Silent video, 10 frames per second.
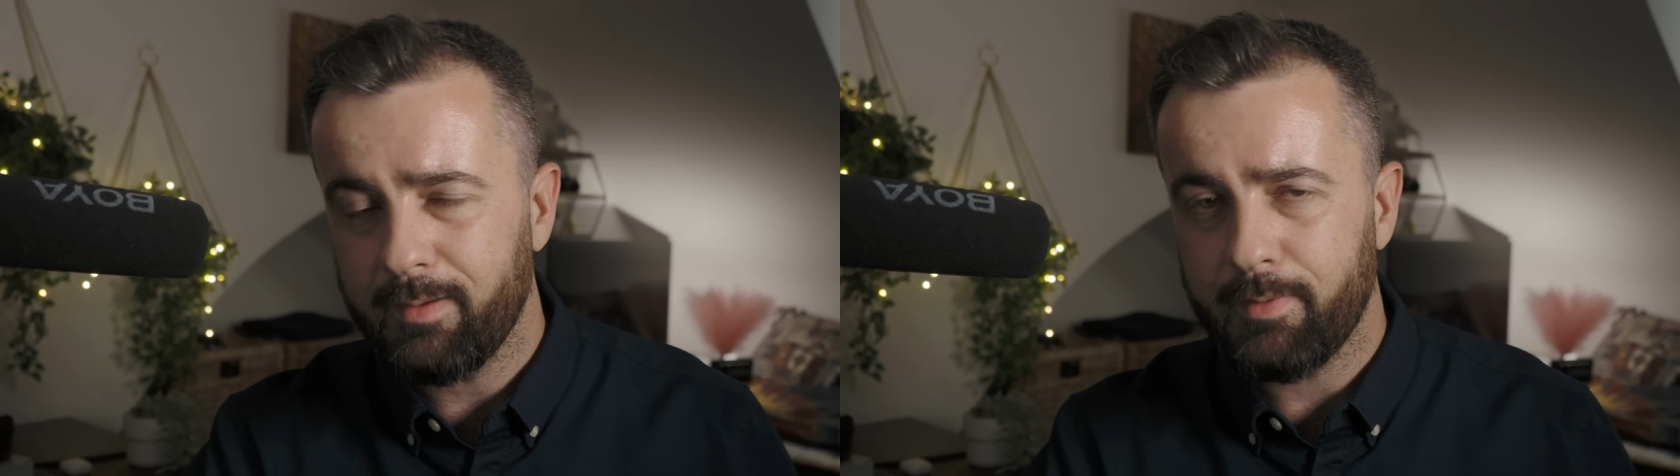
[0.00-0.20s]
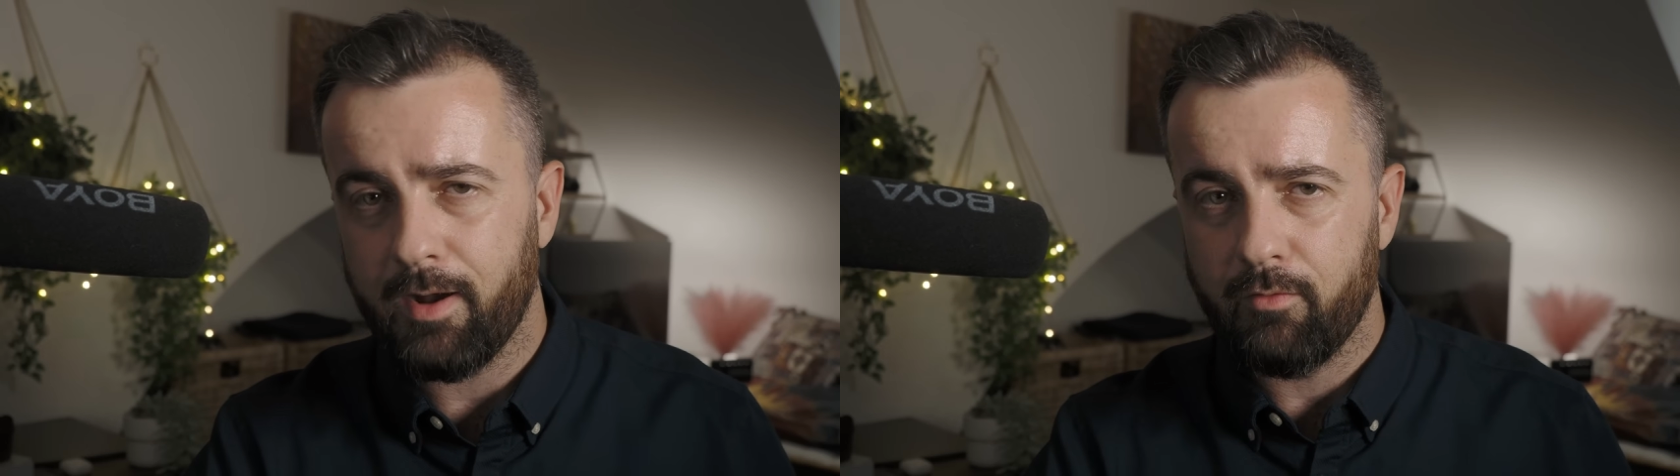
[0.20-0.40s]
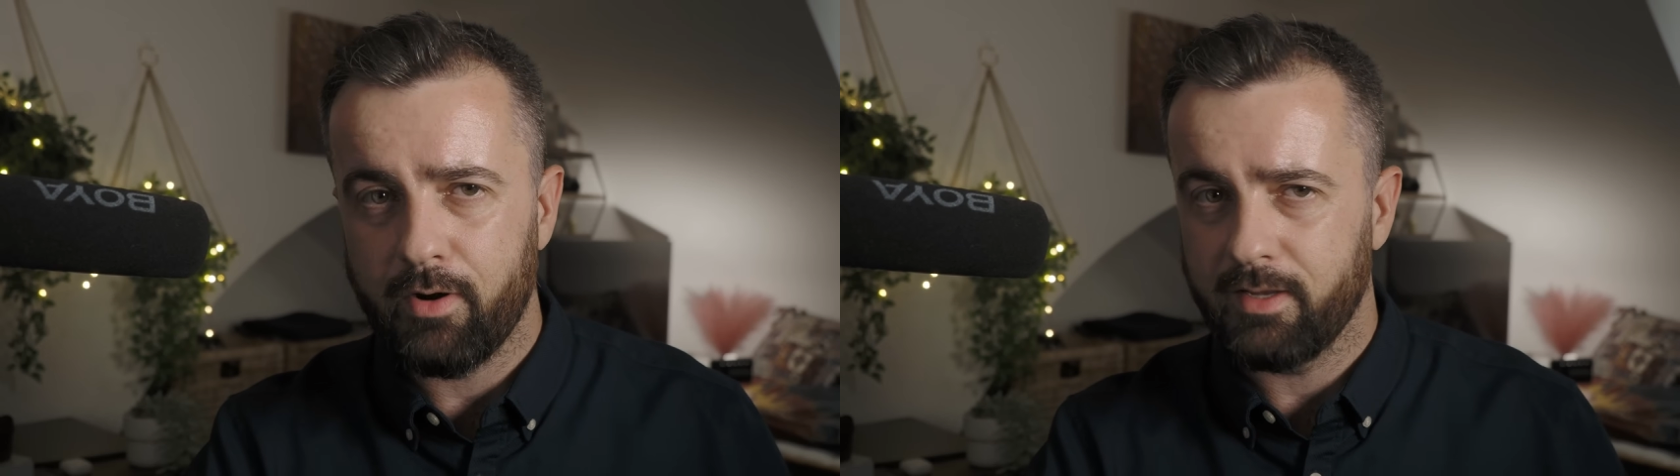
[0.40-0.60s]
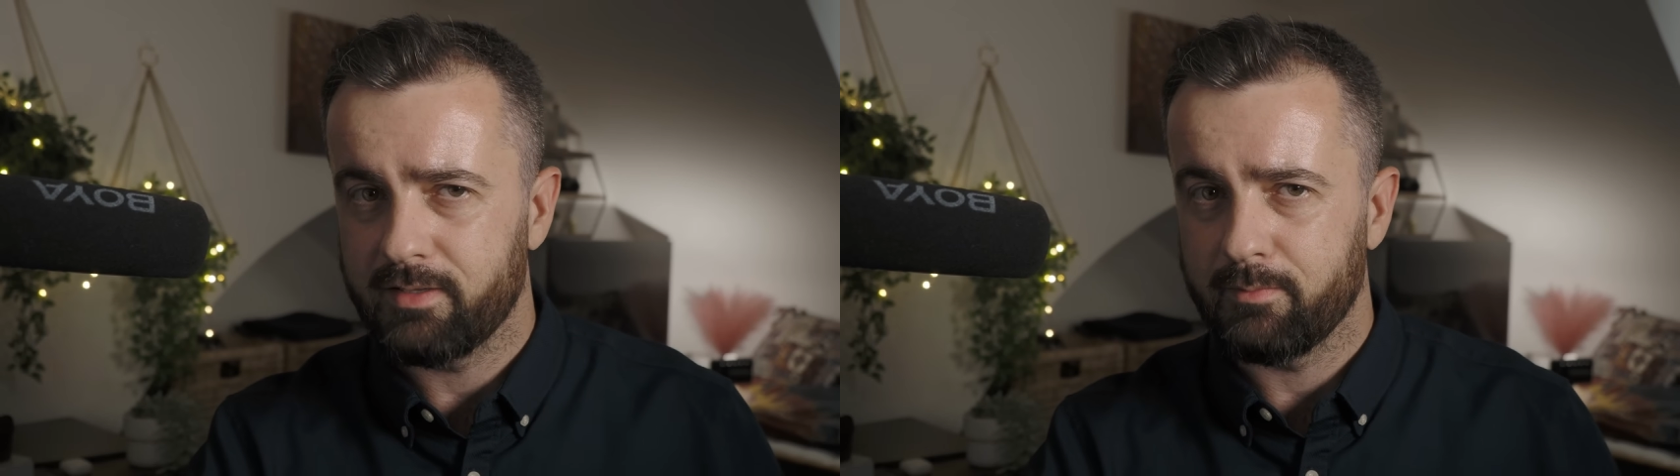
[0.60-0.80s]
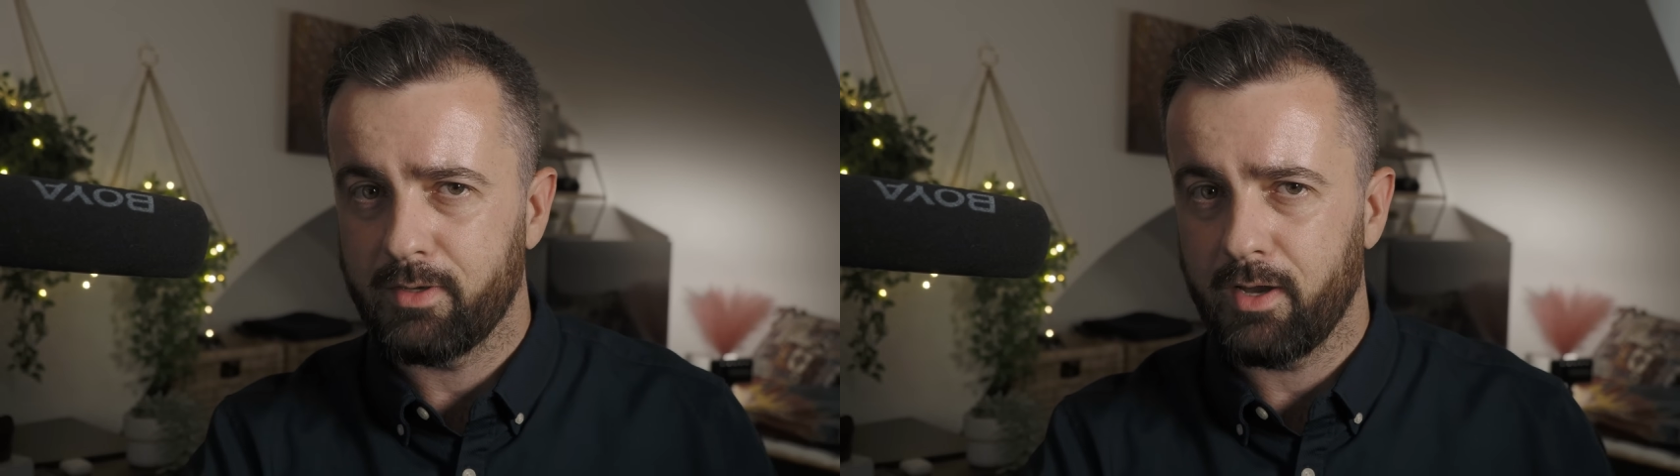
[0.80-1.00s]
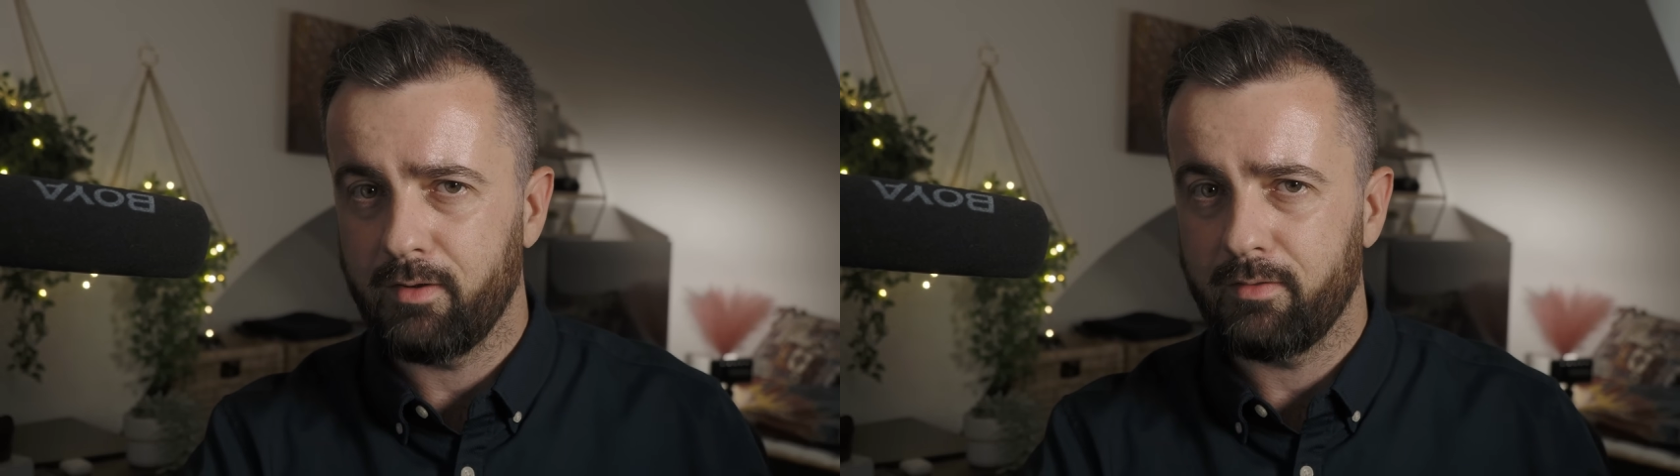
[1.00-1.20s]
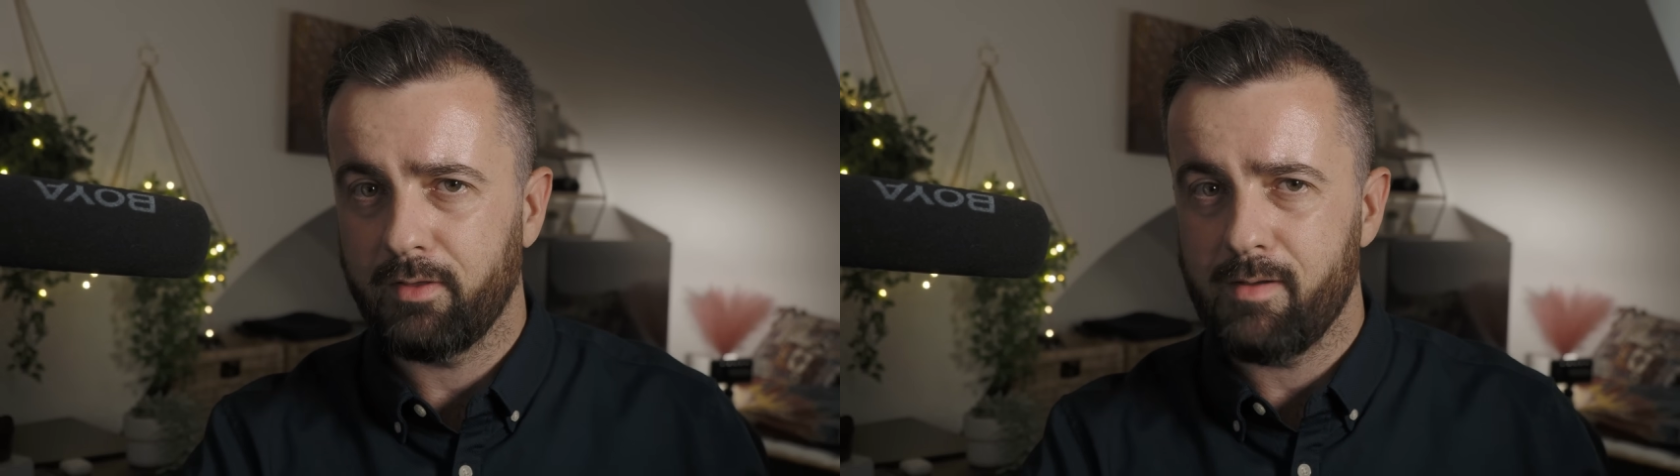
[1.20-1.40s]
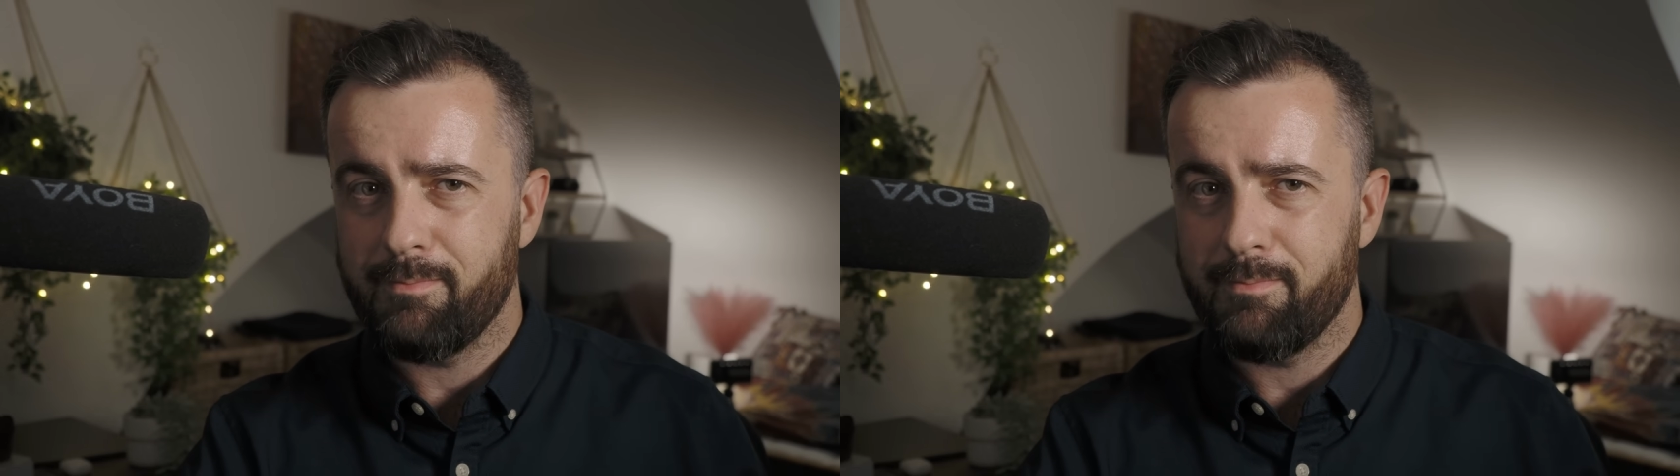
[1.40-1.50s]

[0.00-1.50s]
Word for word: about running some code though,